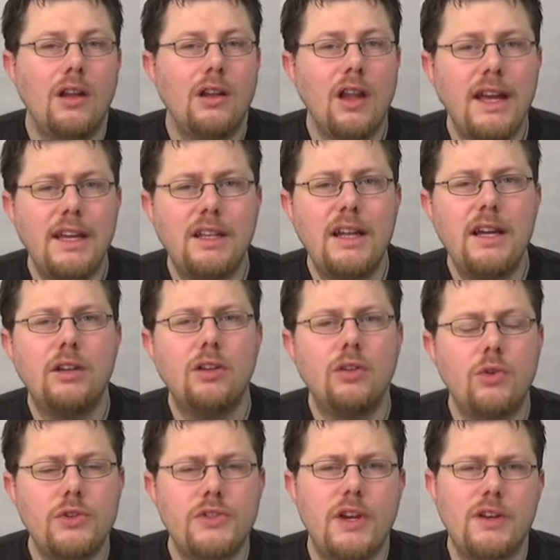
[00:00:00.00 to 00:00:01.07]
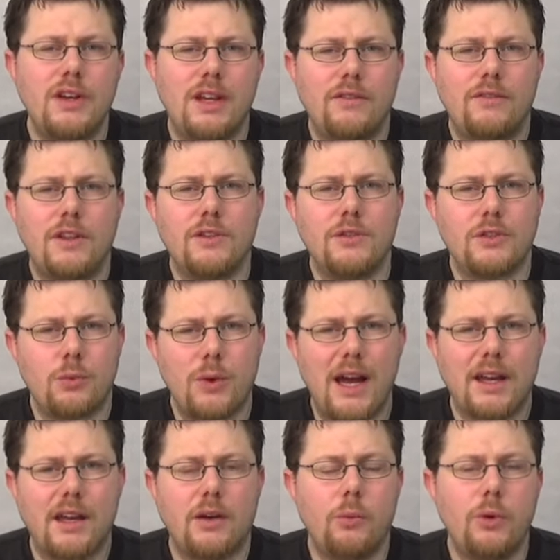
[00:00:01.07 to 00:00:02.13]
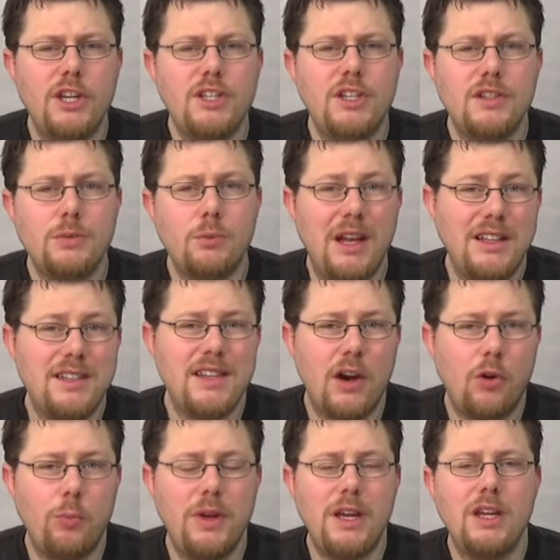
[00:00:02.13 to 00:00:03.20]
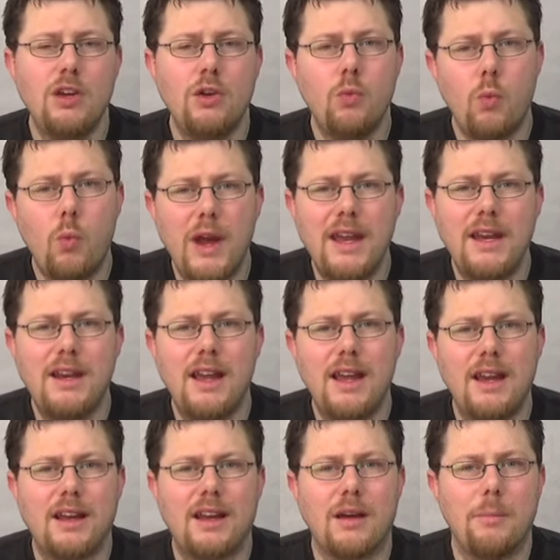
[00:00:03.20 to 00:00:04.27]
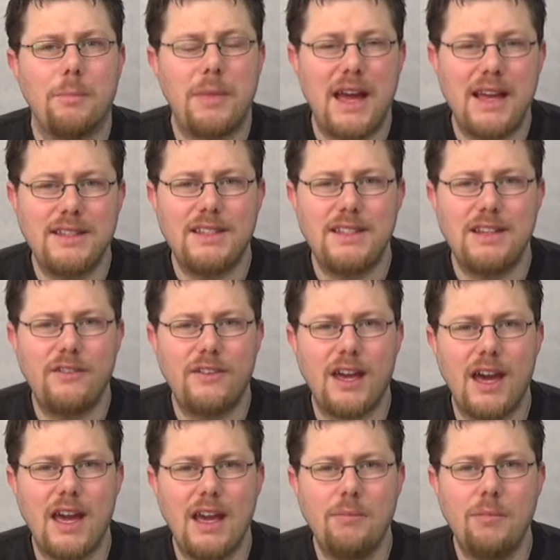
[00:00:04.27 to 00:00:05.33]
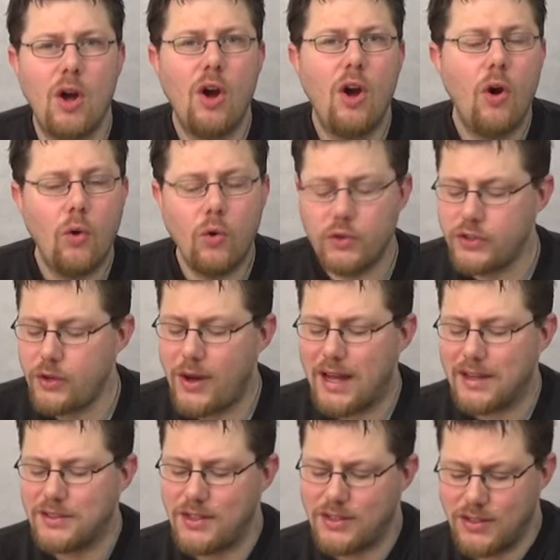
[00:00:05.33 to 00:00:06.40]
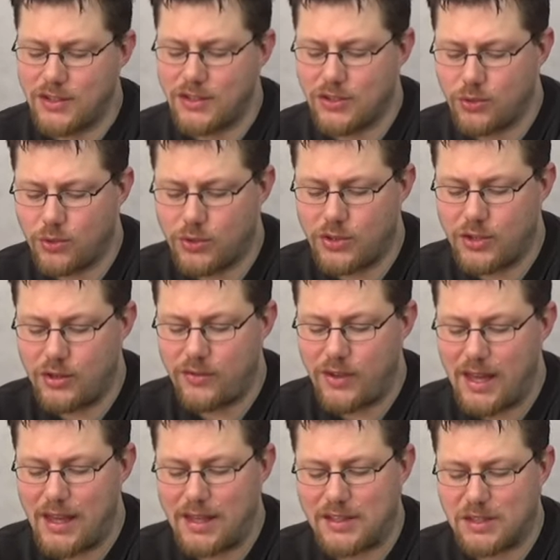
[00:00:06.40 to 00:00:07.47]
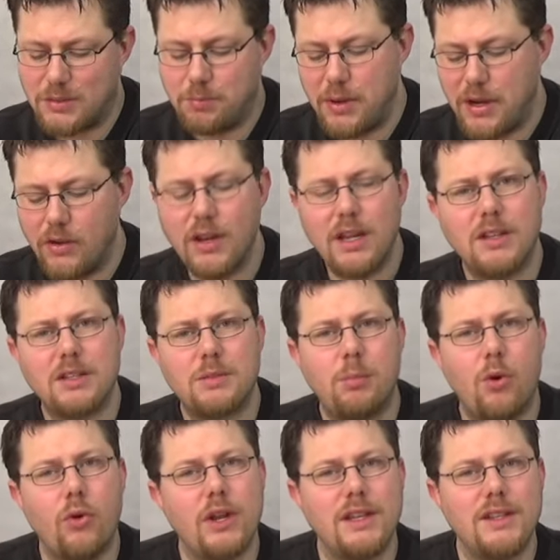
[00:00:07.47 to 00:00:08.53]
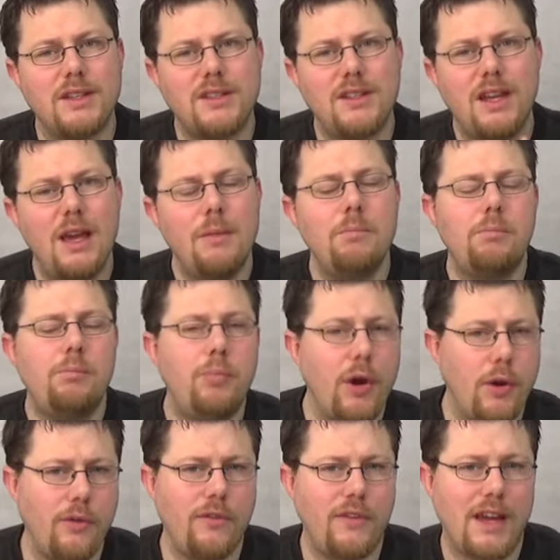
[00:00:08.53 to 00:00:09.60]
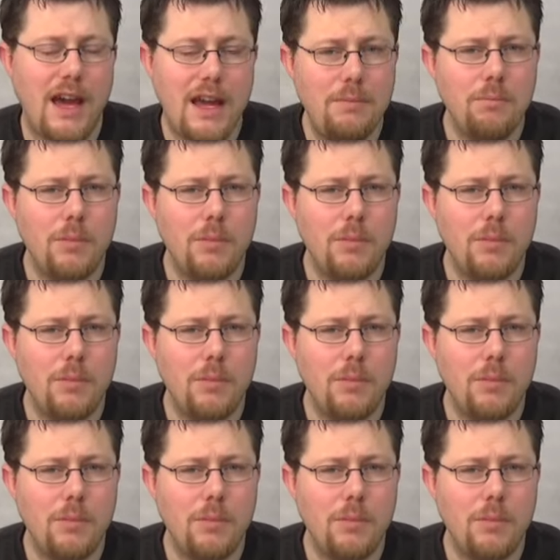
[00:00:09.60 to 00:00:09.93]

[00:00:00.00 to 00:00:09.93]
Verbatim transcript: Likely it'll also give you swagger, which as well as helping you win in a competitive game, also acts as a sort of experience points in both game